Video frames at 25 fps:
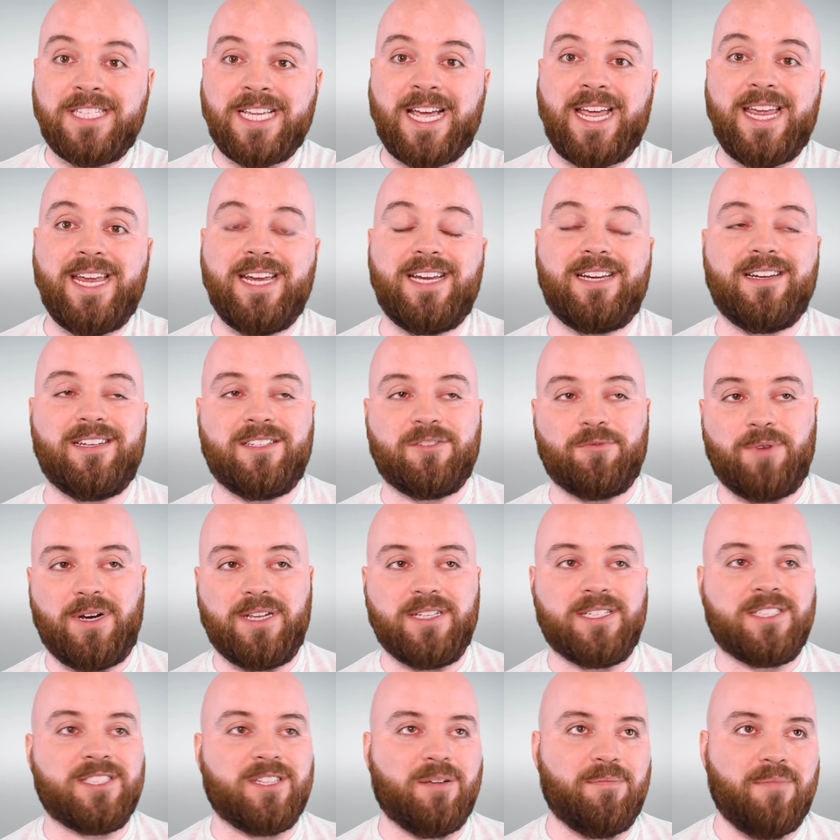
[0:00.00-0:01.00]
take, as well
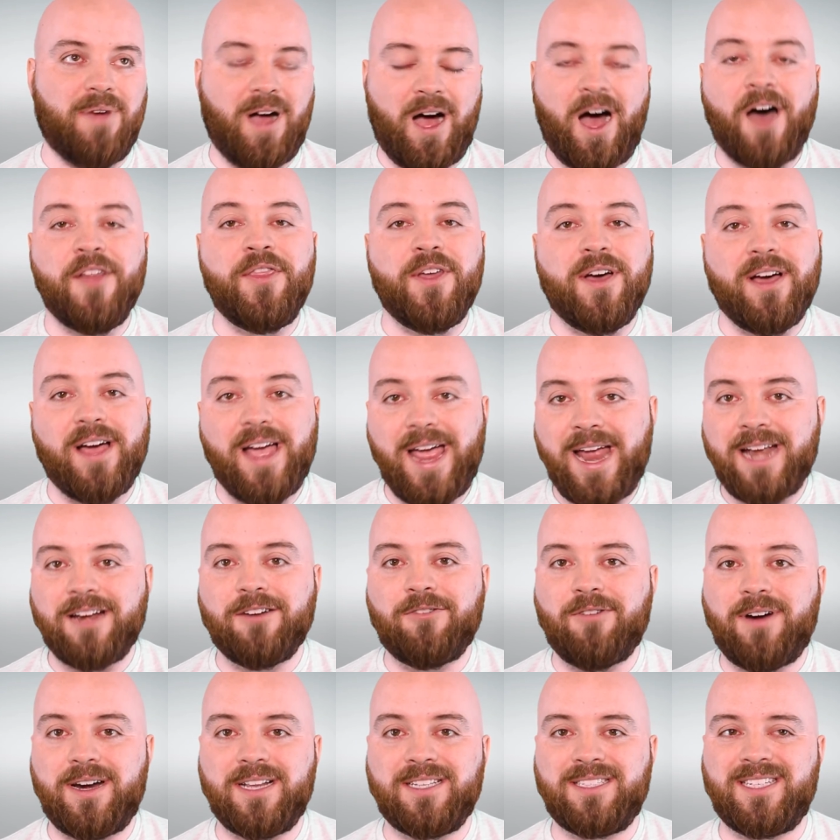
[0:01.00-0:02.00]
as some other end
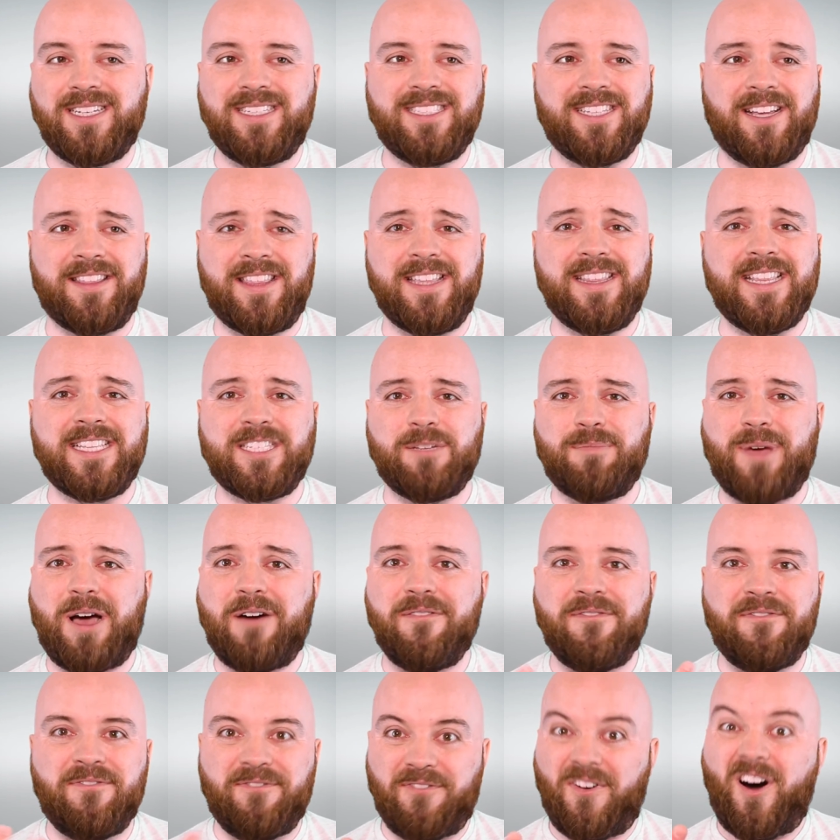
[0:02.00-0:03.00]
credit scenes. I think there's
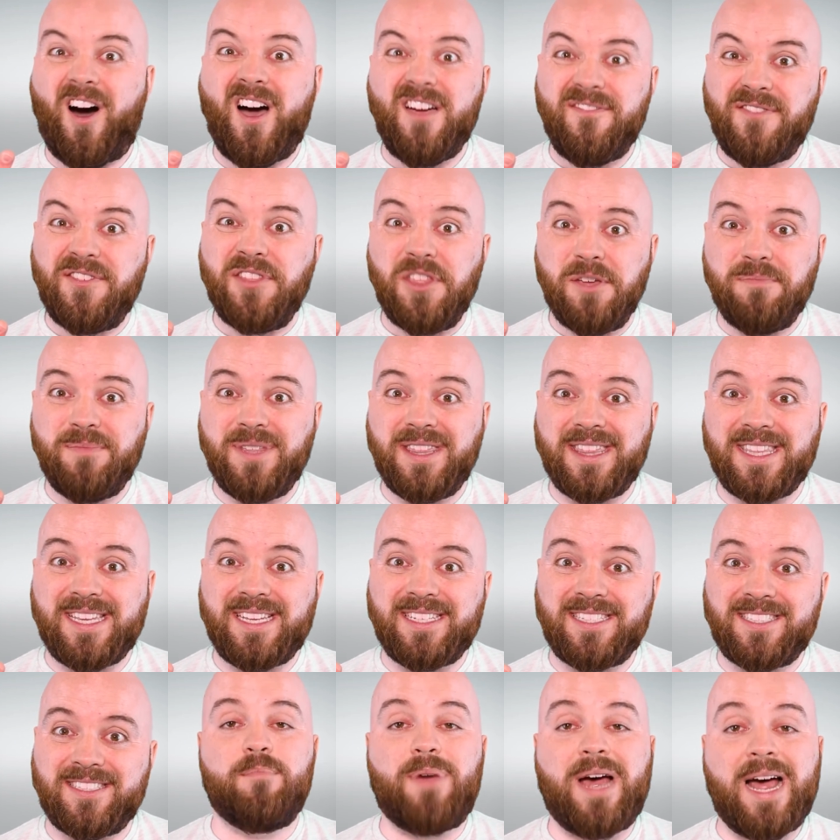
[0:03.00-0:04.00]
about 5 of them in
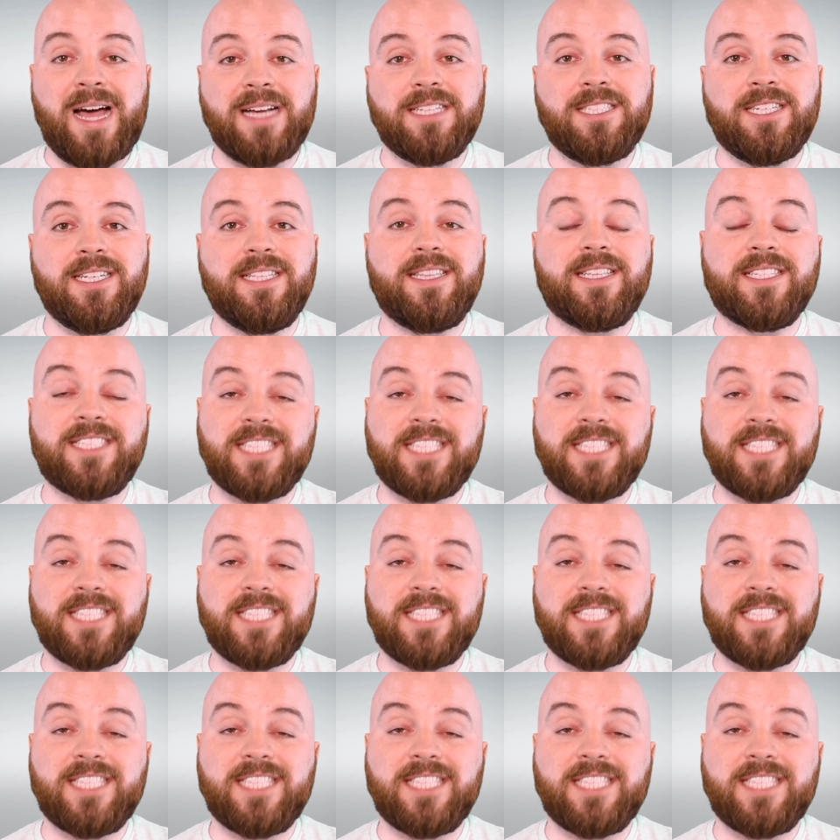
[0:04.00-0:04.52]
this. But actually, the